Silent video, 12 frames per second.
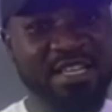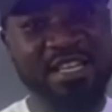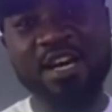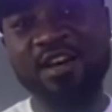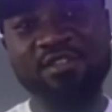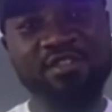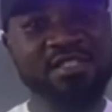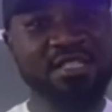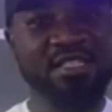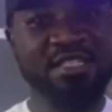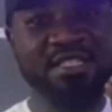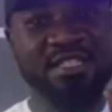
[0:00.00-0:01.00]
in adult
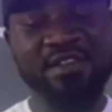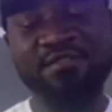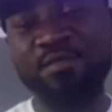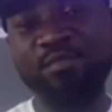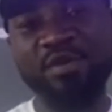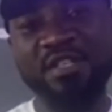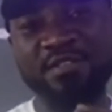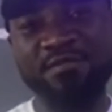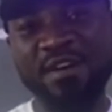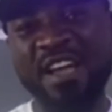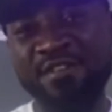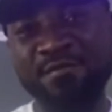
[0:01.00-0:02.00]
it is 7.5
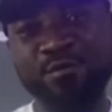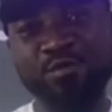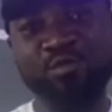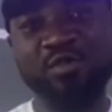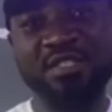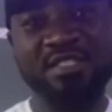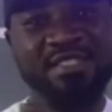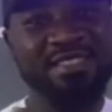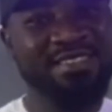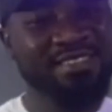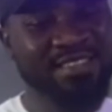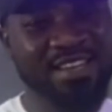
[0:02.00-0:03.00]
to what,
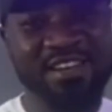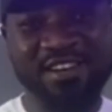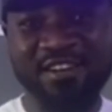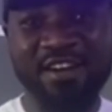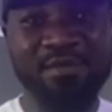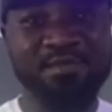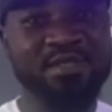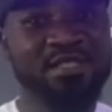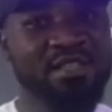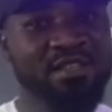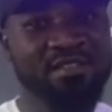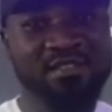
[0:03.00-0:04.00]
10 grams